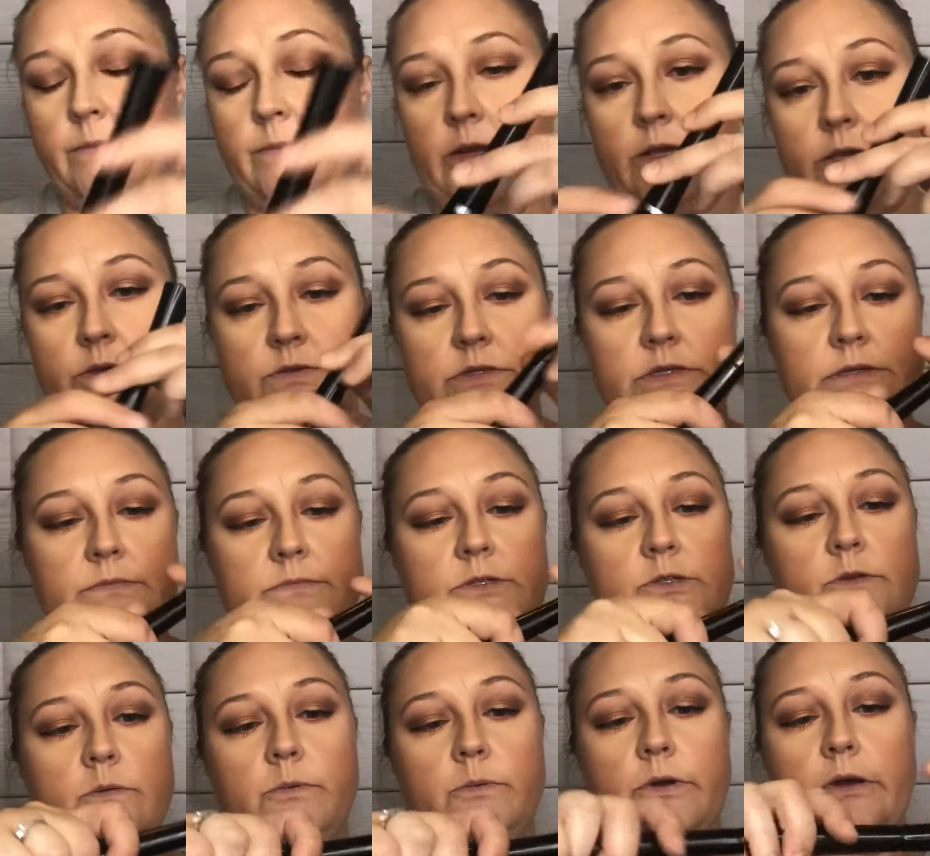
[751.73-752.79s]
I'm gonna use some
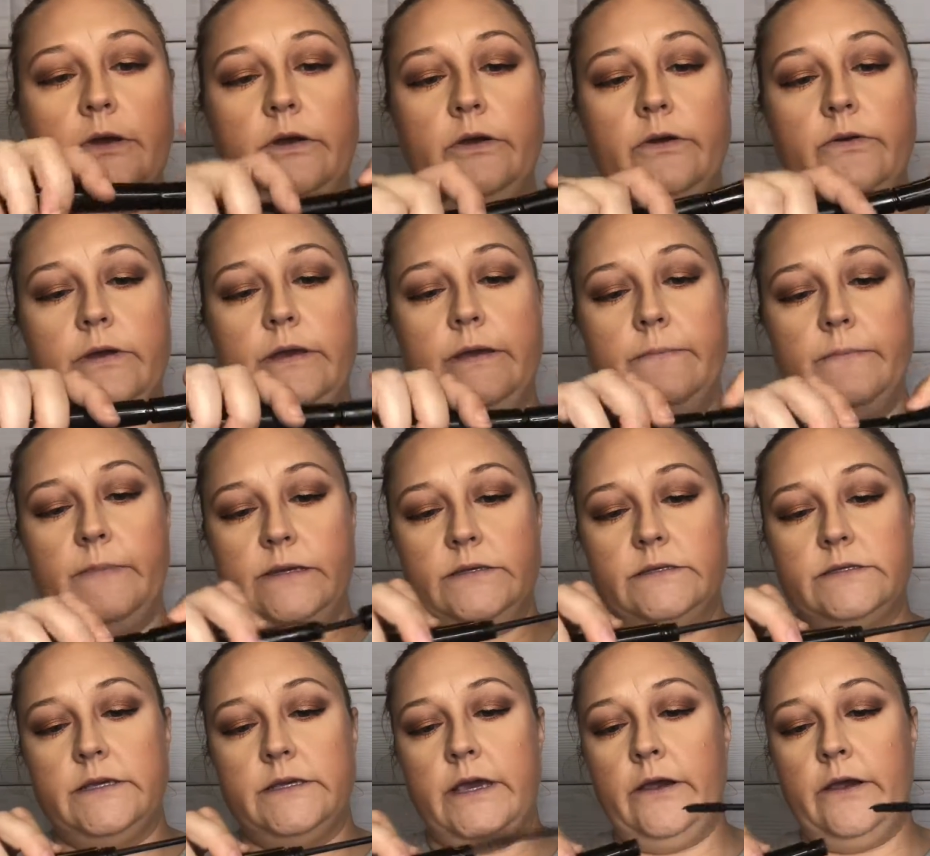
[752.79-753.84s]
Superhero It
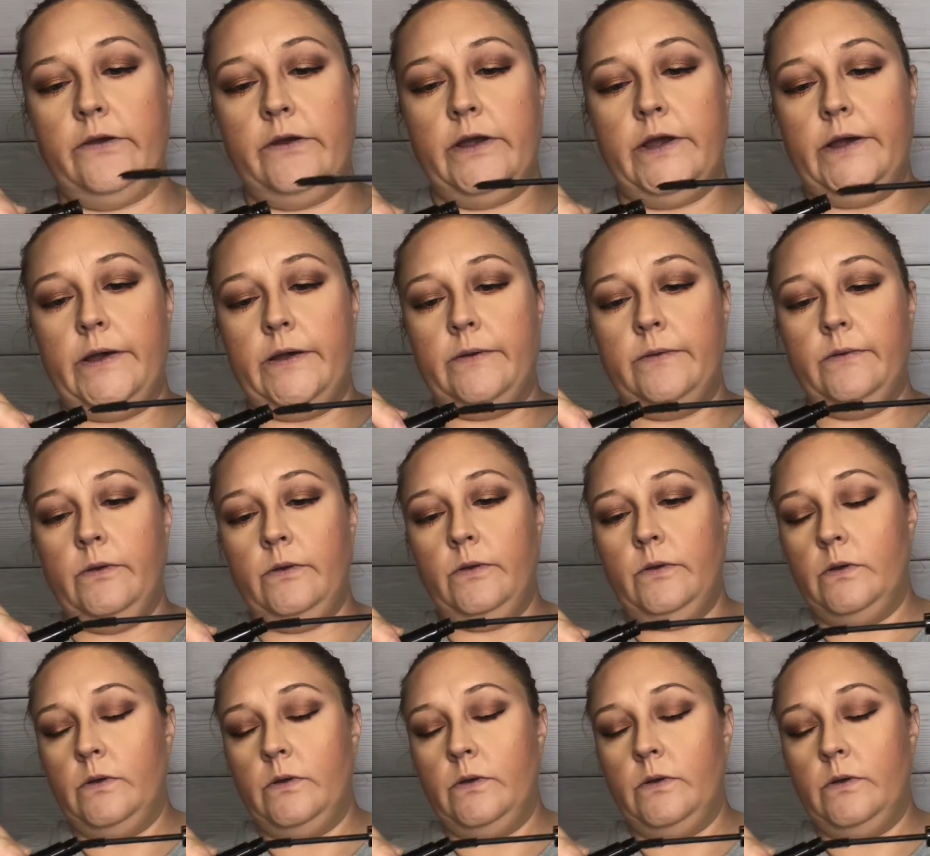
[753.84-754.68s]
mascara.